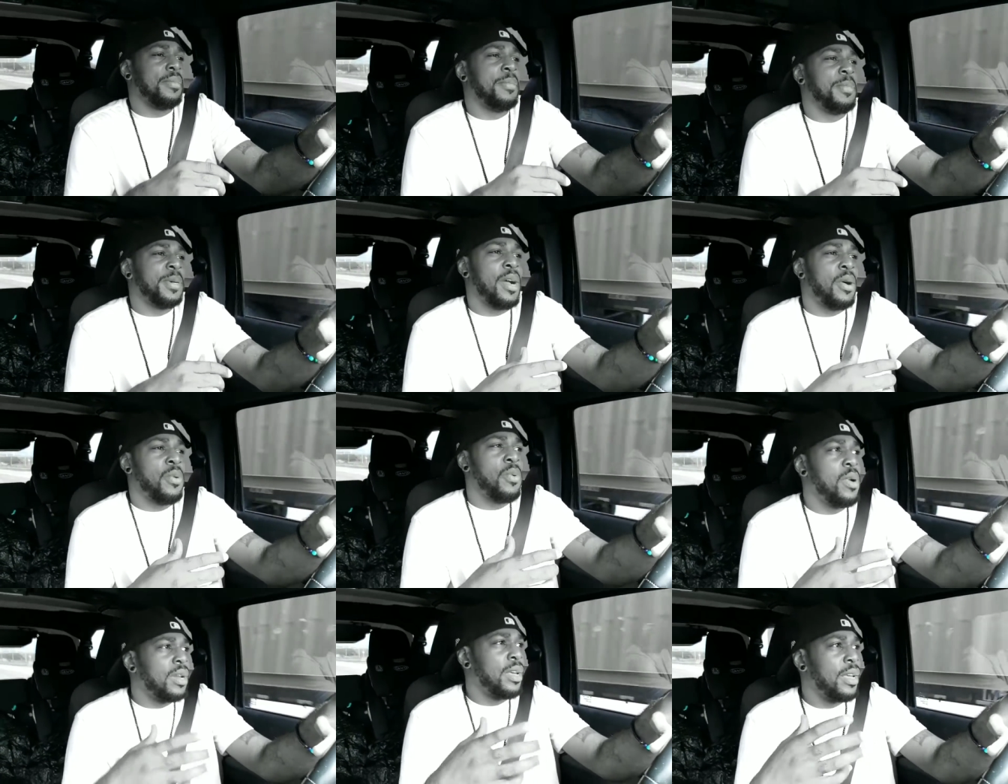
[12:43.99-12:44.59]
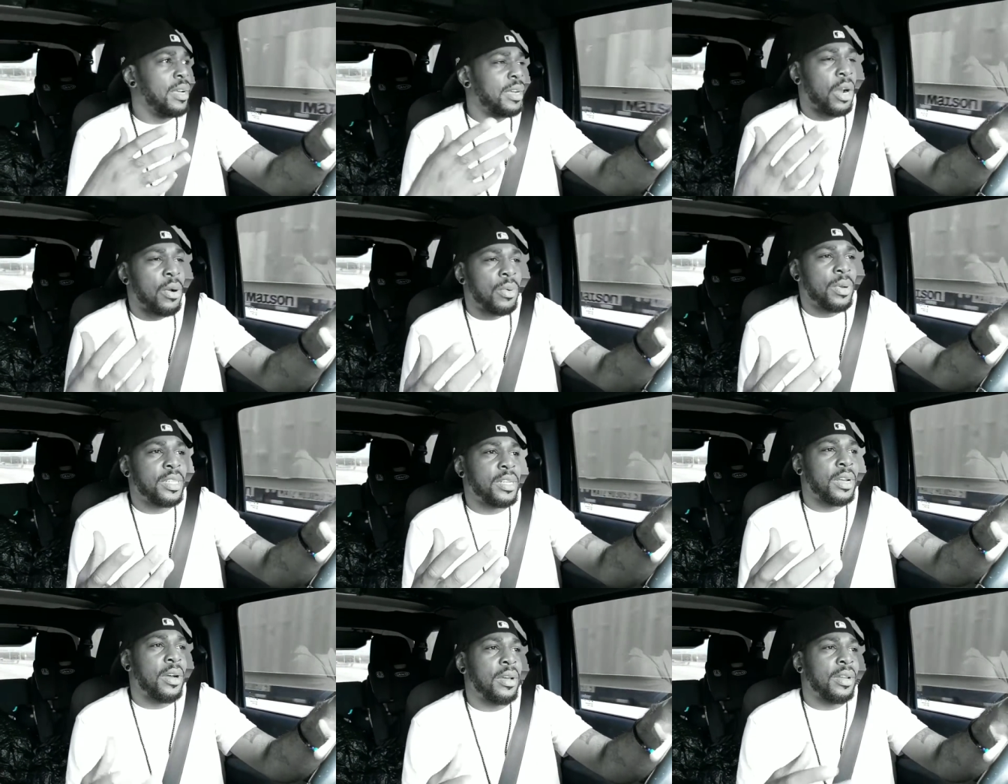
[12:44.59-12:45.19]
But I want to
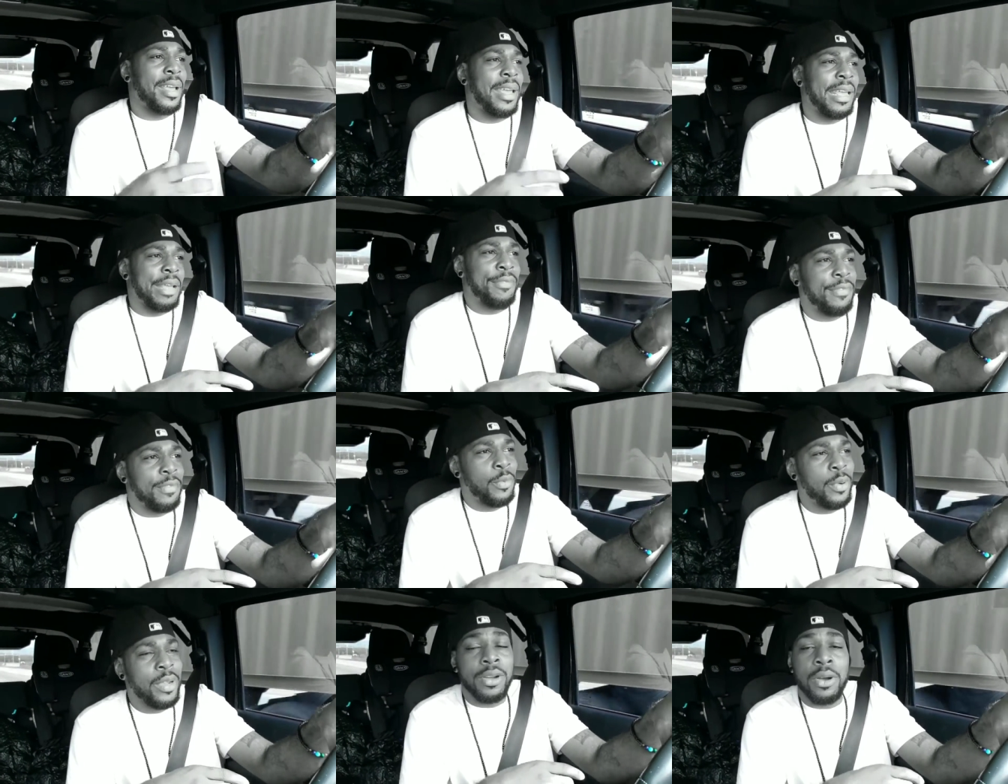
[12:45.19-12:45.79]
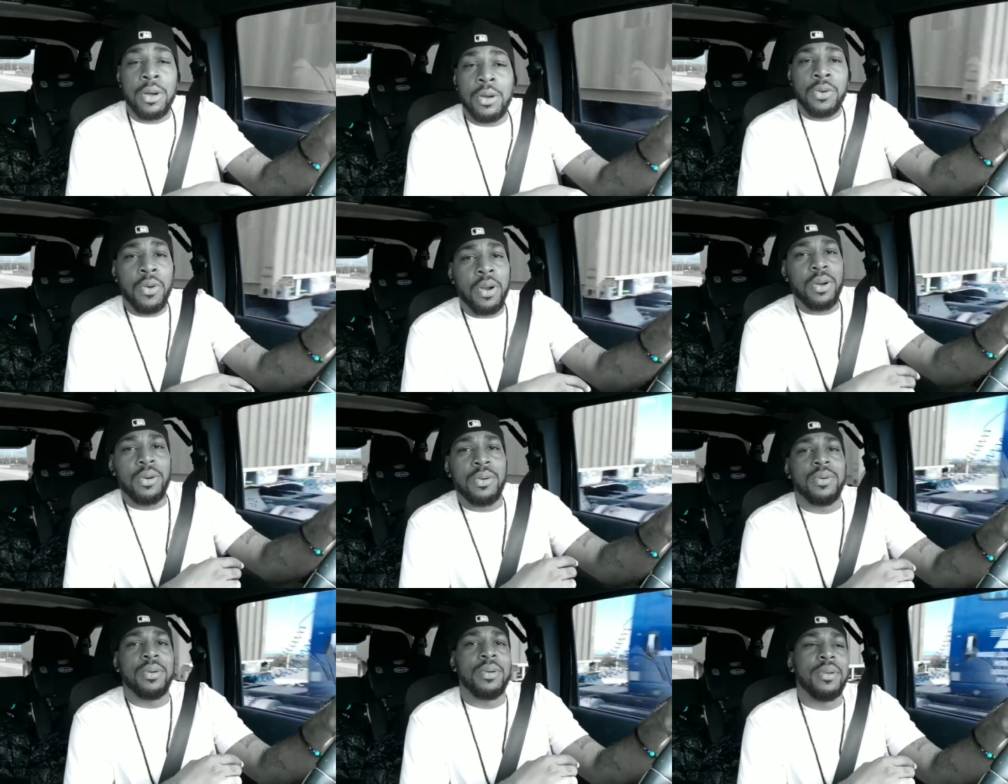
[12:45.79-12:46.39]
encourage y'all that if we're gonna
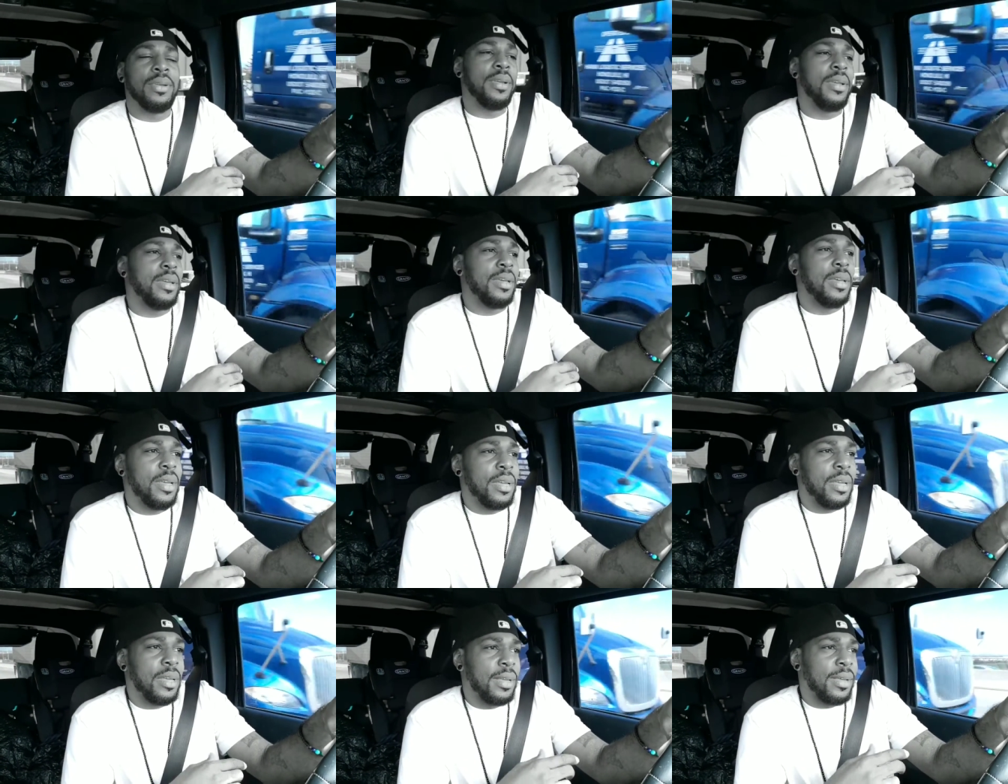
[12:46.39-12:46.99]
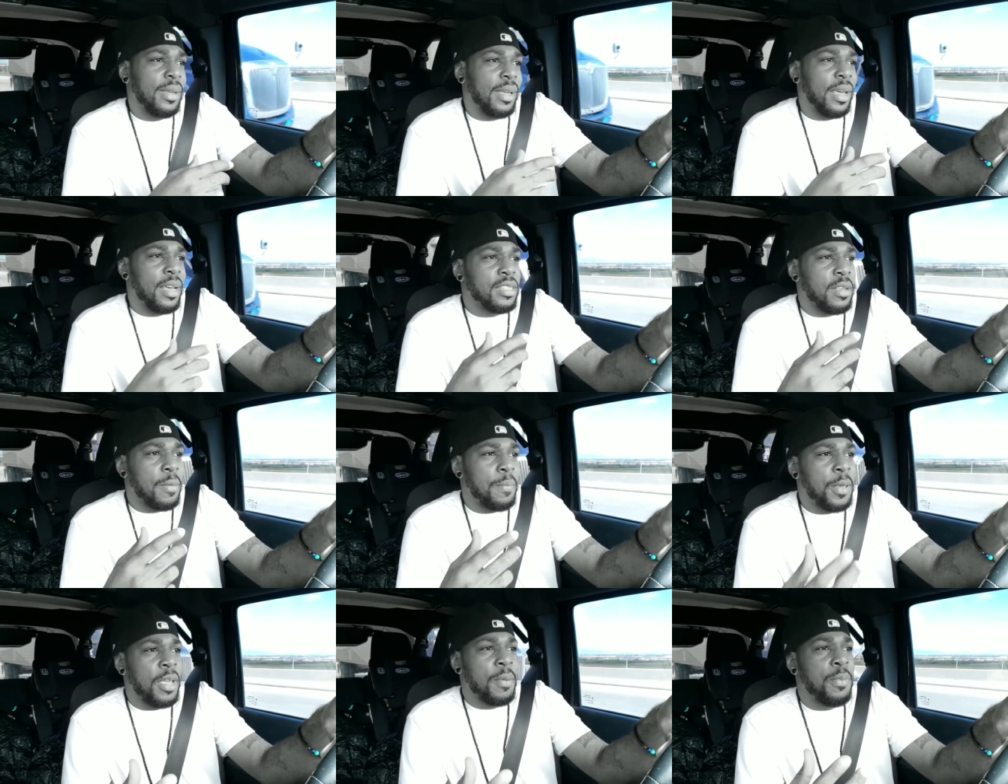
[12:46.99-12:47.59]
grow
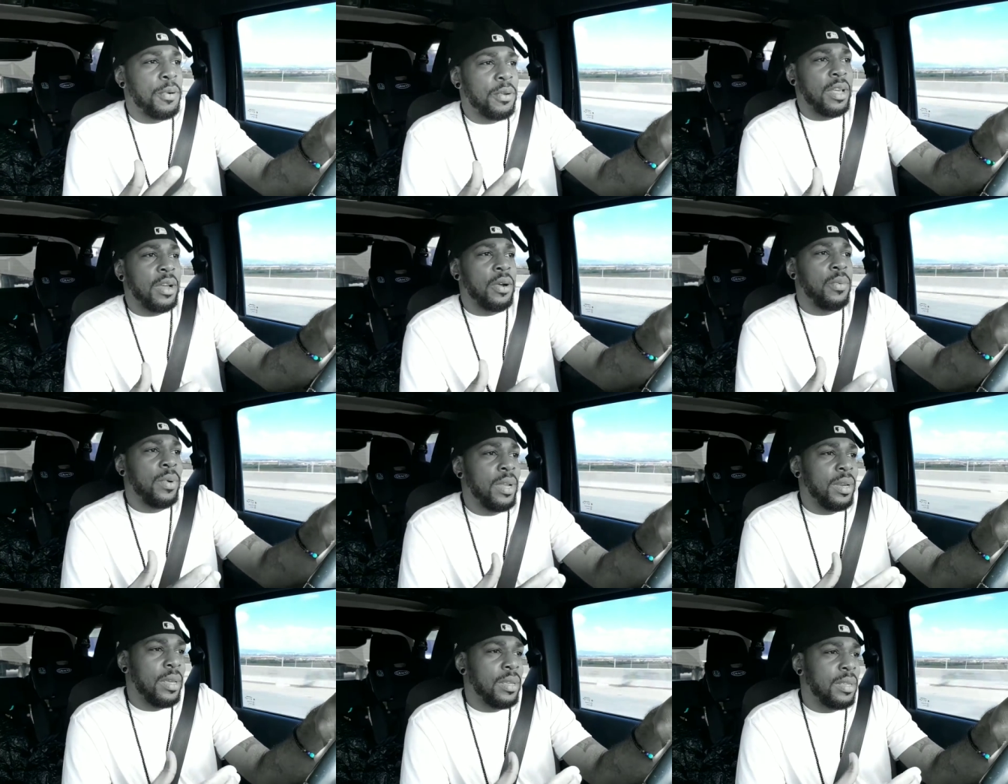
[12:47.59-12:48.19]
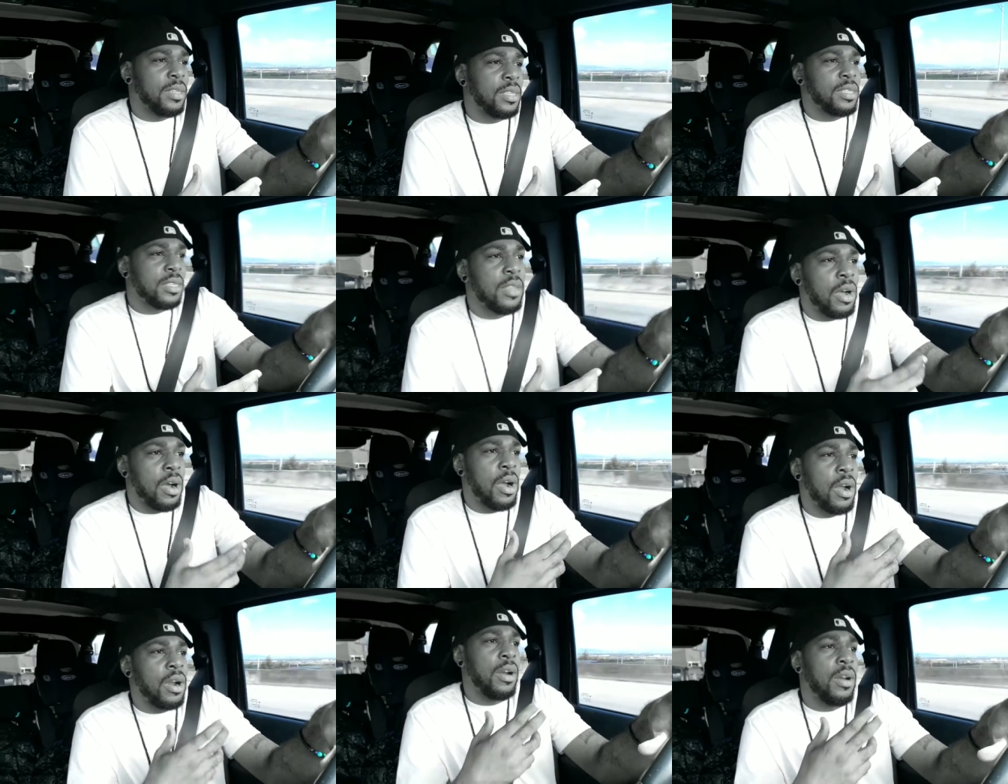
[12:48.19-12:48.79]
as a people, that we need to
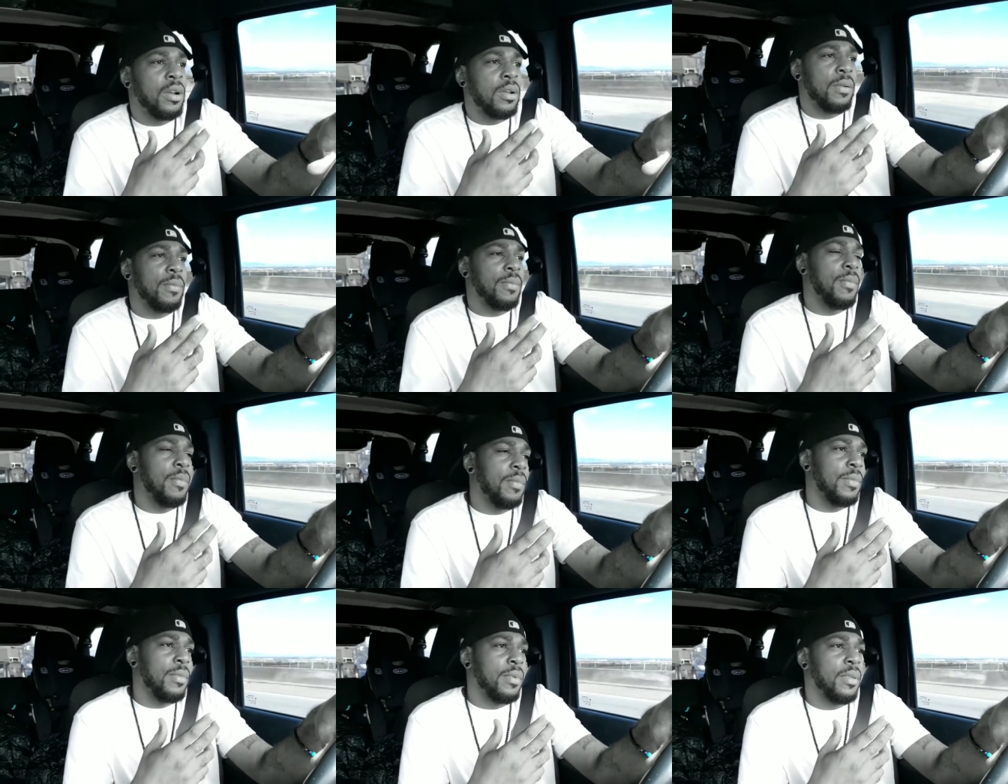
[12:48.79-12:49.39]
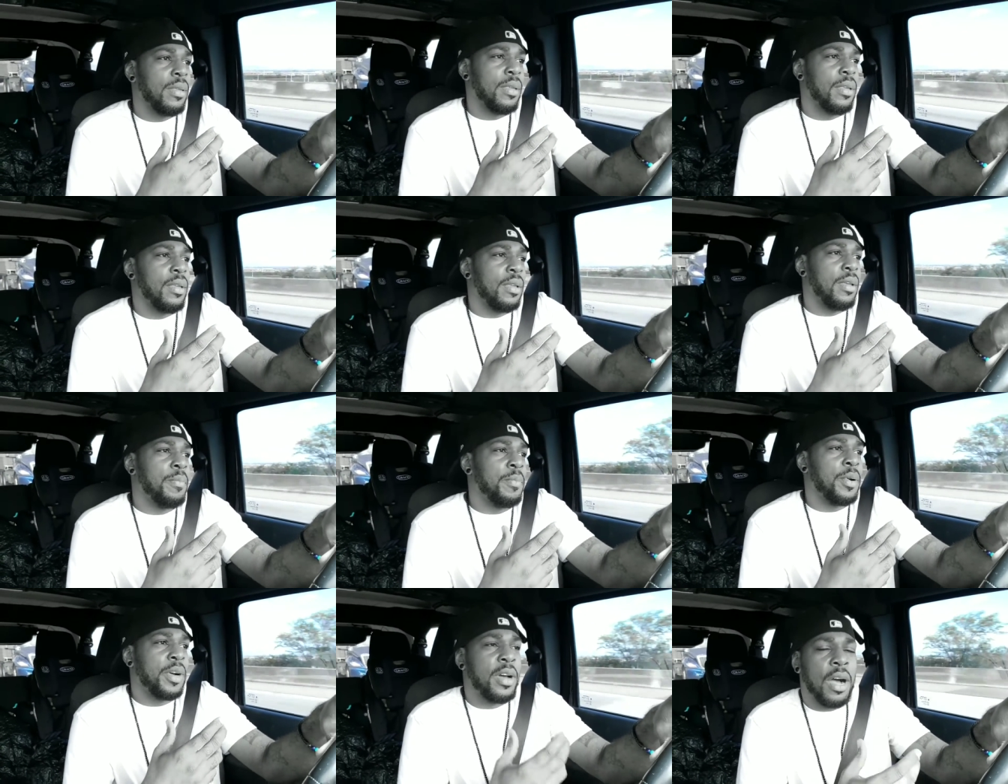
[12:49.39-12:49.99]
start
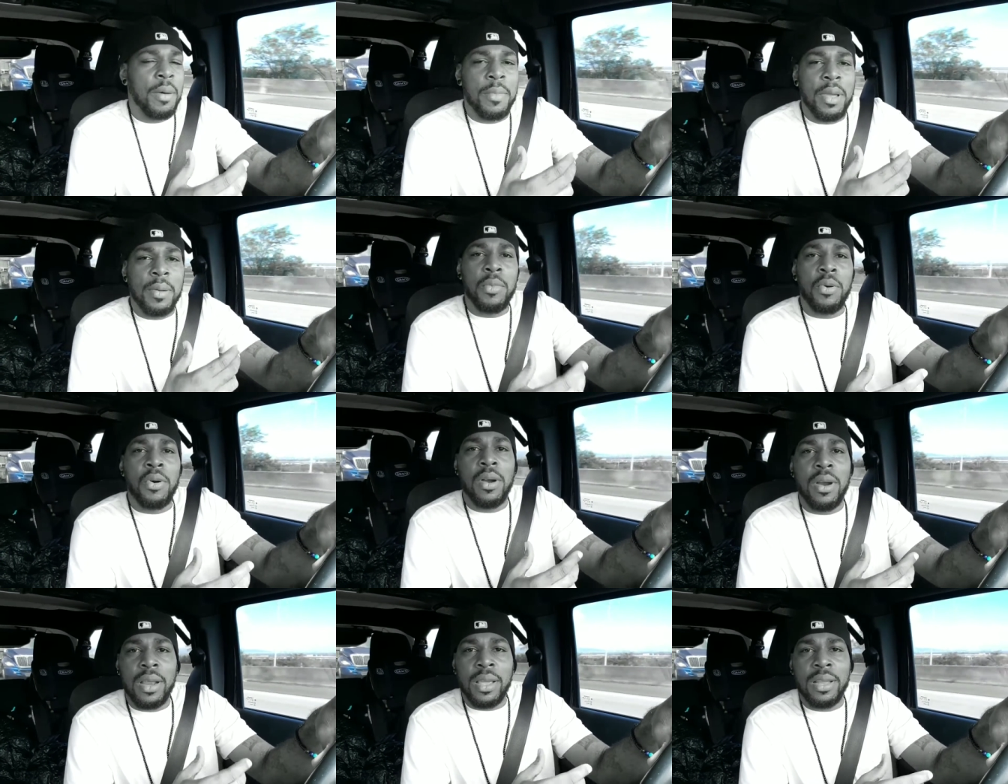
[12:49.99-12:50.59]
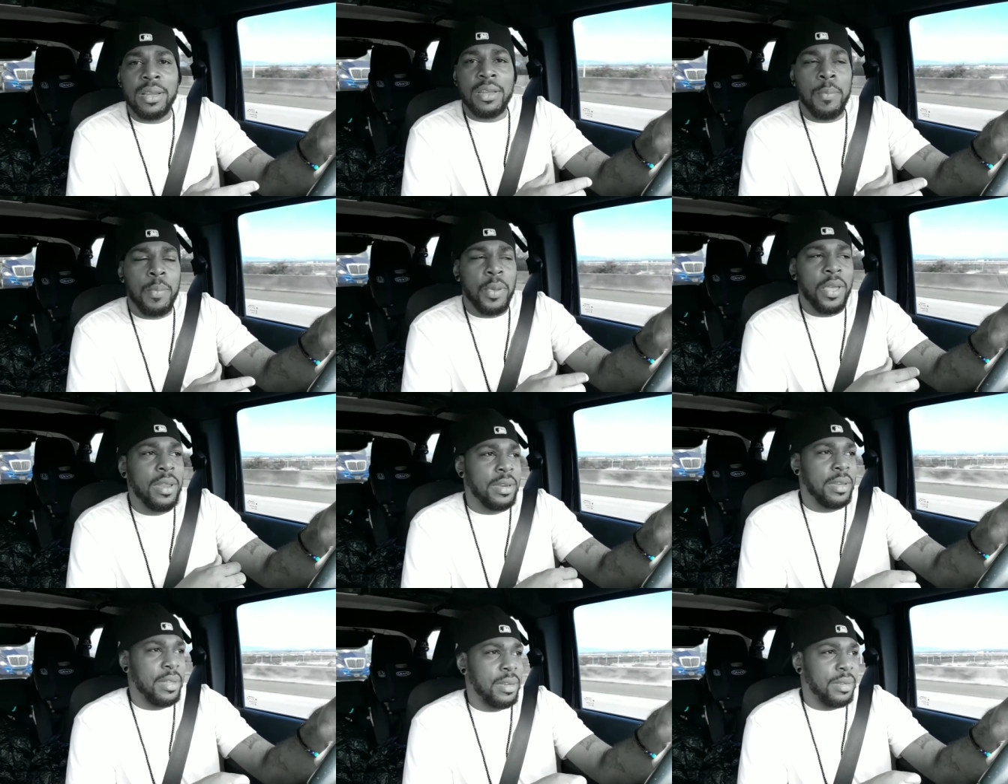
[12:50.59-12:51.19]
becoming more
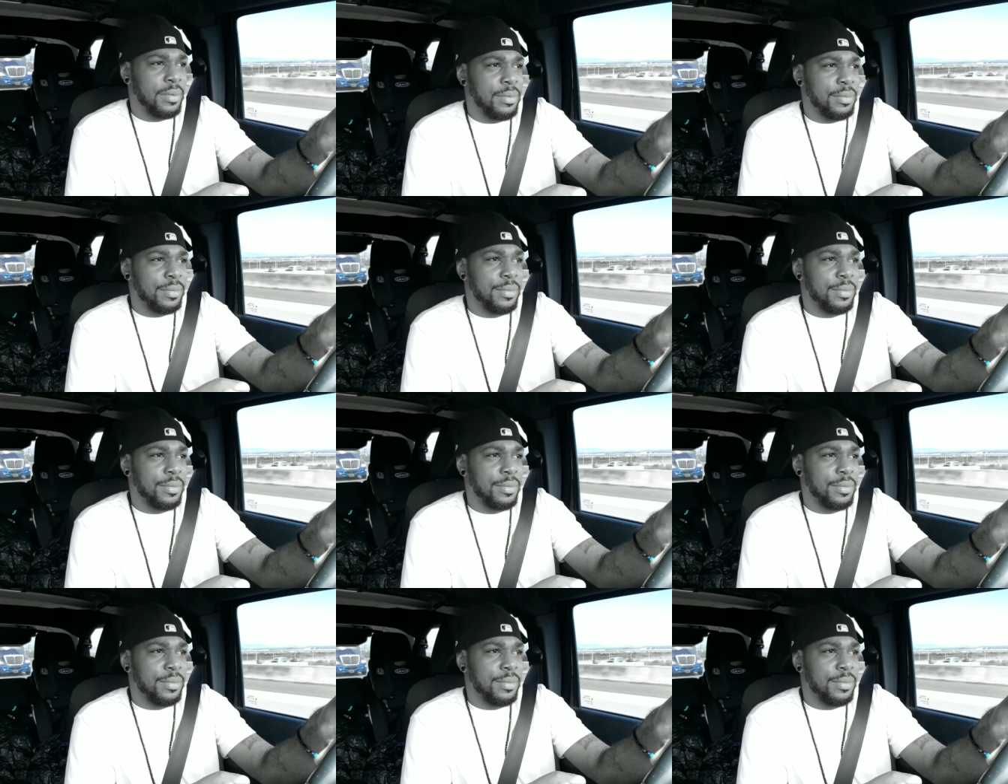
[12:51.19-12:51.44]
independent,